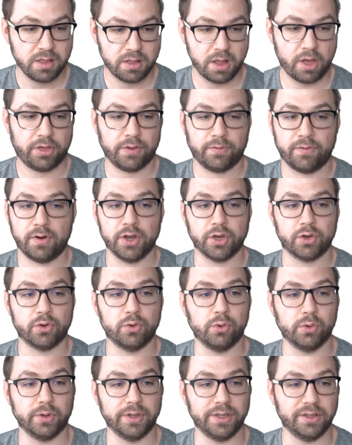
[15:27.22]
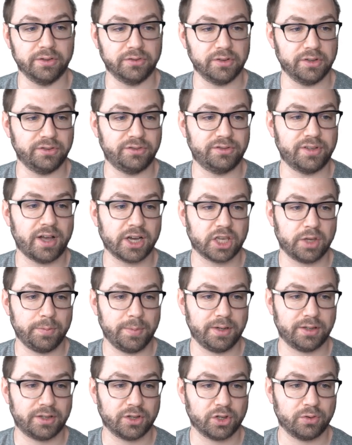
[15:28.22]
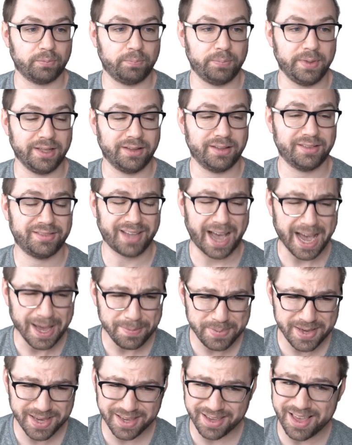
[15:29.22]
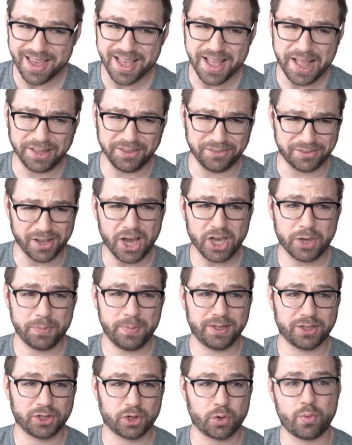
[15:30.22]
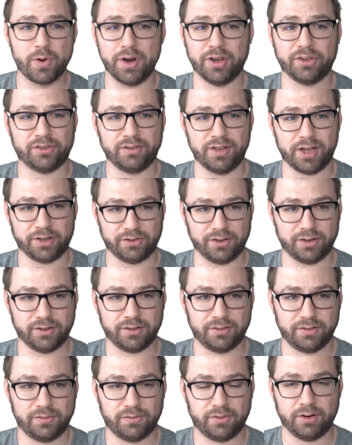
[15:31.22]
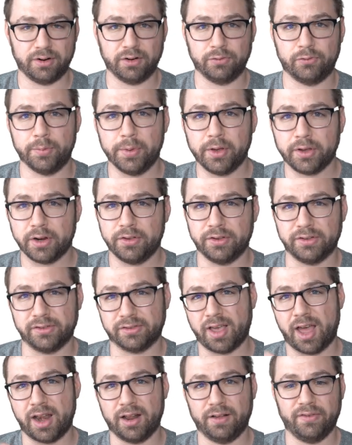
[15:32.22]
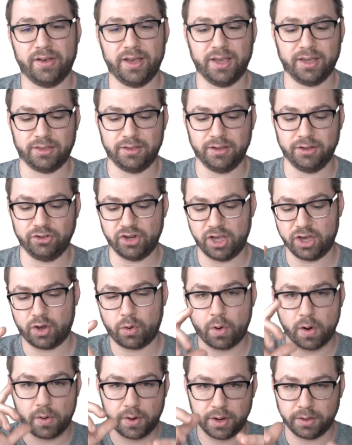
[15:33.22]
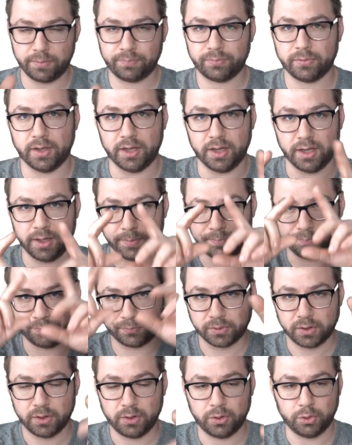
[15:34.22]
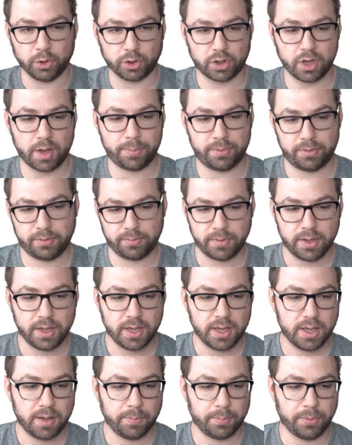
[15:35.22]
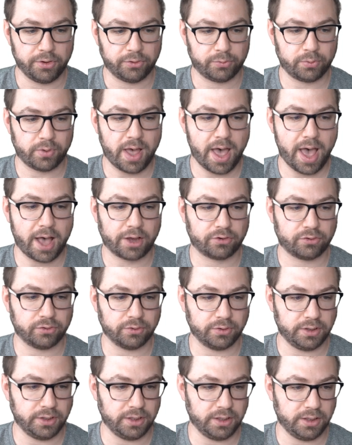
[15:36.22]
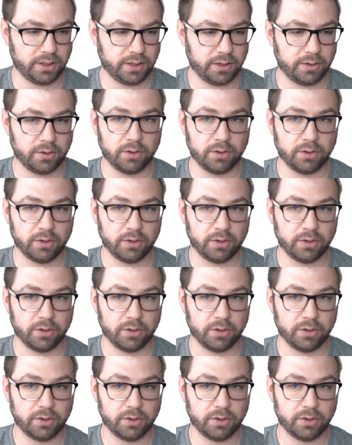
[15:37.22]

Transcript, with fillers: Another thing very cool is document typing document query selector. If you're unfamiliar, this is kind of like the jQuery um, lookup, but this will actually